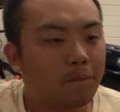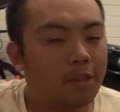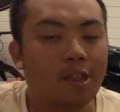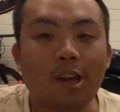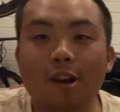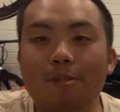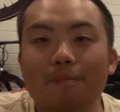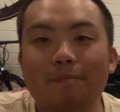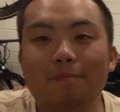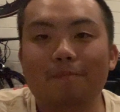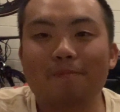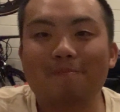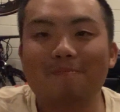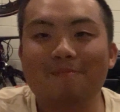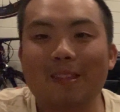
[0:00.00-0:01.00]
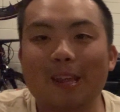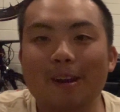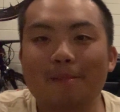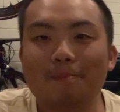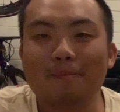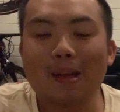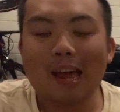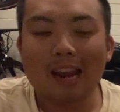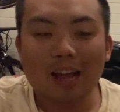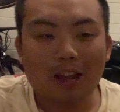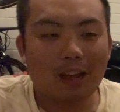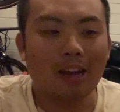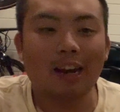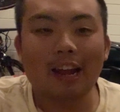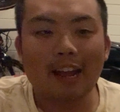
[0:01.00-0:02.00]
did it, did it. And I,
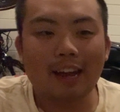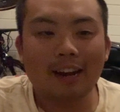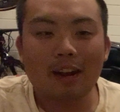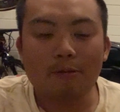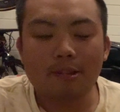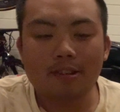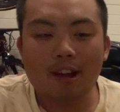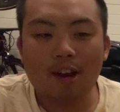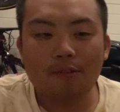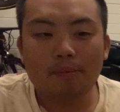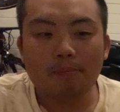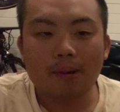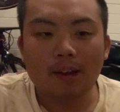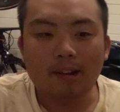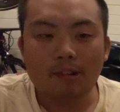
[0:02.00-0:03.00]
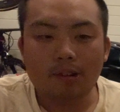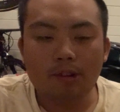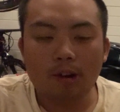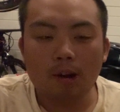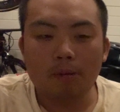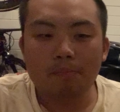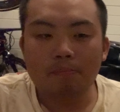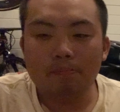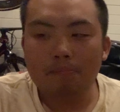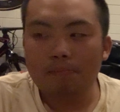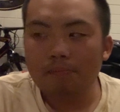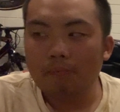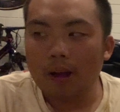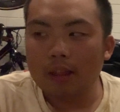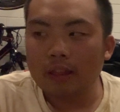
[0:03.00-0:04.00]
and I, and I resigned from my job
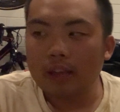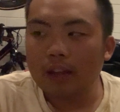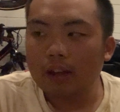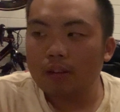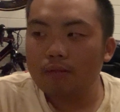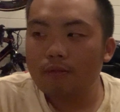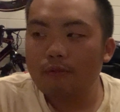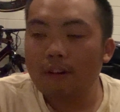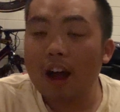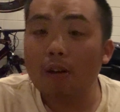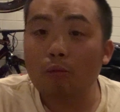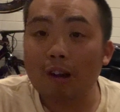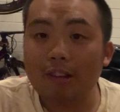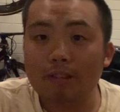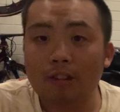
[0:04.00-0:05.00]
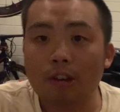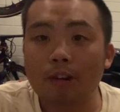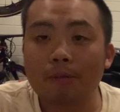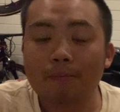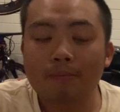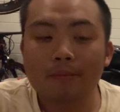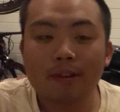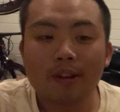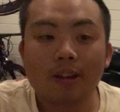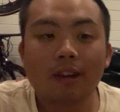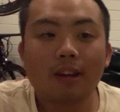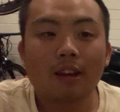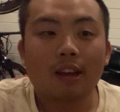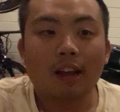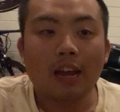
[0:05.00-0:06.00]
I think five weeks ago
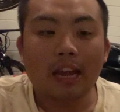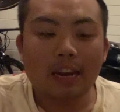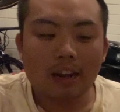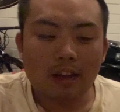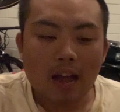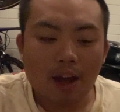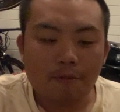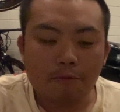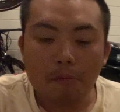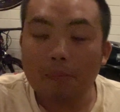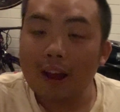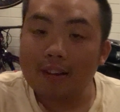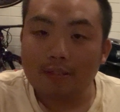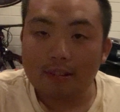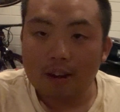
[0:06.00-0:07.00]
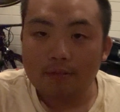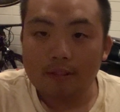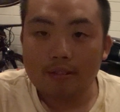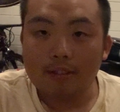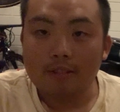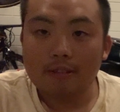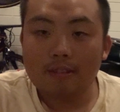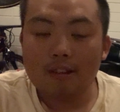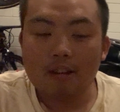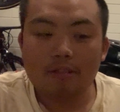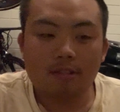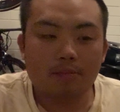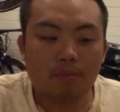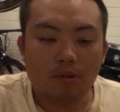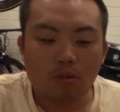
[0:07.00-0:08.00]
and I haven't replaced it ever since. I've
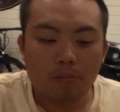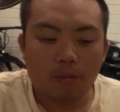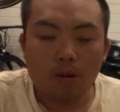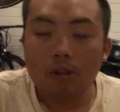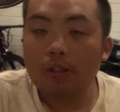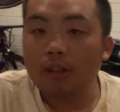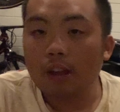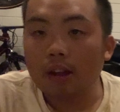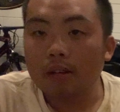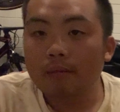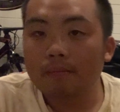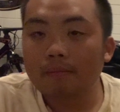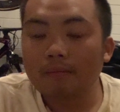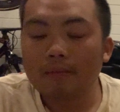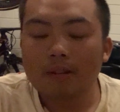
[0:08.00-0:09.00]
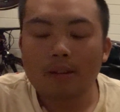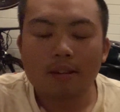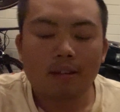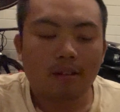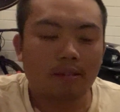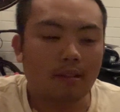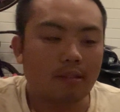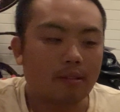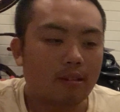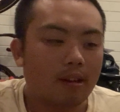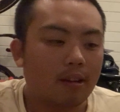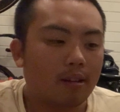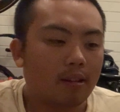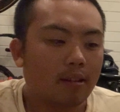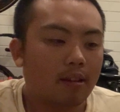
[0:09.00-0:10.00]
just been doing my own thing since
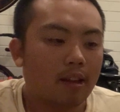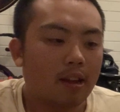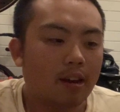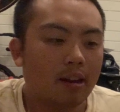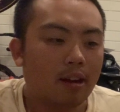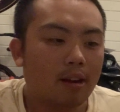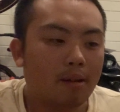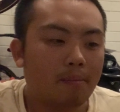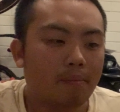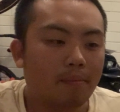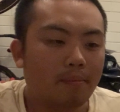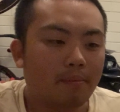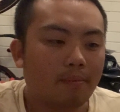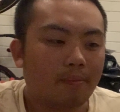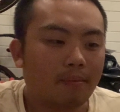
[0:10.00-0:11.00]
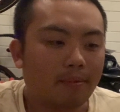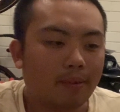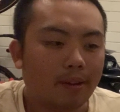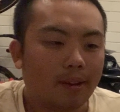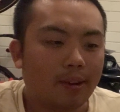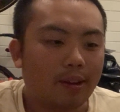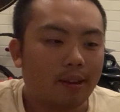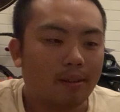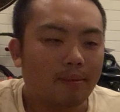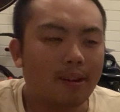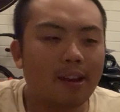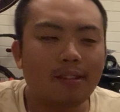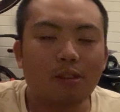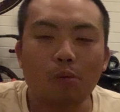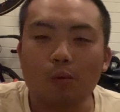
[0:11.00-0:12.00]
then. And um, and
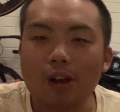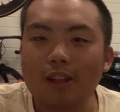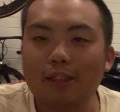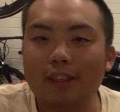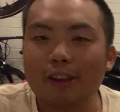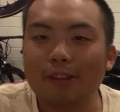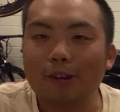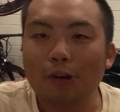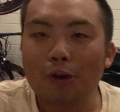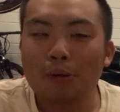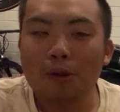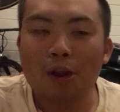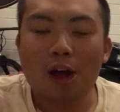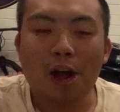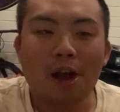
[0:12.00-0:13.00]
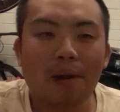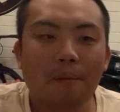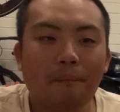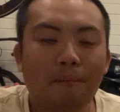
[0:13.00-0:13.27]
here's the weird thing though, like